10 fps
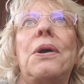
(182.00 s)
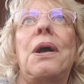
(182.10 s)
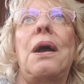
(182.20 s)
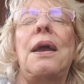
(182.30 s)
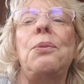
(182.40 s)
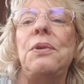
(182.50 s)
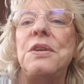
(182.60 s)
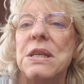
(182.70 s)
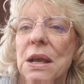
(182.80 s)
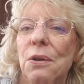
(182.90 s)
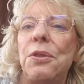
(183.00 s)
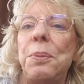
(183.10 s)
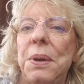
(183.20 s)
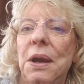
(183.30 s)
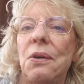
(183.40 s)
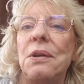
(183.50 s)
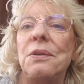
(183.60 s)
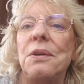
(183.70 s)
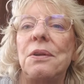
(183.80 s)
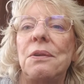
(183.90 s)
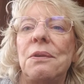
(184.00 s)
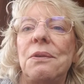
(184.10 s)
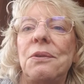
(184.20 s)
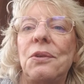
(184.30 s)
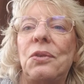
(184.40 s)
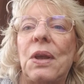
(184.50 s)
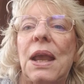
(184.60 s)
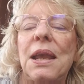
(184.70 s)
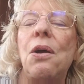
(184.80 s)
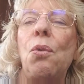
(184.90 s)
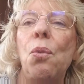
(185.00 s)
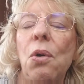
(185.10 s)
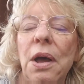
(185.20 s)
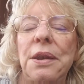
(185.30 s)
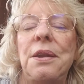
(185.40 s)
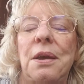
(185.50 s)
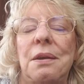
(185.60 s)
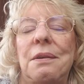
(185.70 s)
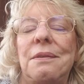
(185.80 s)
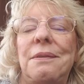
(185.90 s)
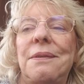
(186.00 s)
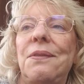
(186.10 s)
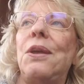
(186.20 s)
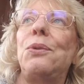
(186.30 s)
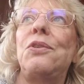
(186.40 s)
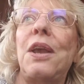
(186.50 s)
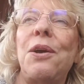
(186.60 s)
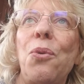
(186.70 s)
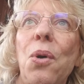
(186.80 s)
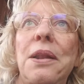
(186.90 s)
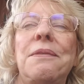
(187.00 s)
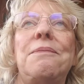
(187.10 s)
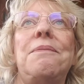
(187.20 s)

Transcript: I would tell the parent to say 1. I would say 1.